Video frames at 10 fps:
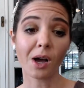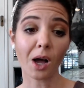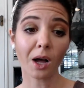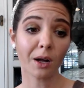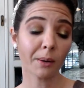
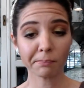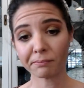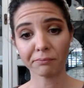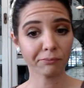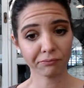Um,
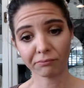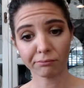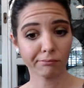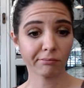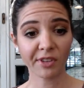
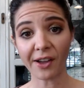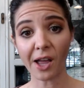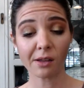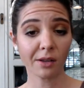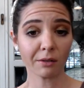in
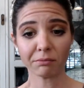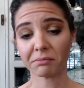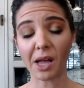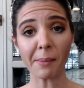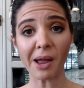fact,
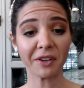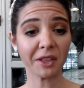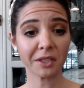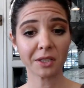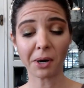I might feed
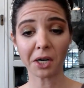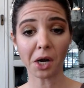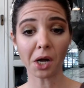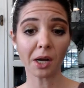this to my dog.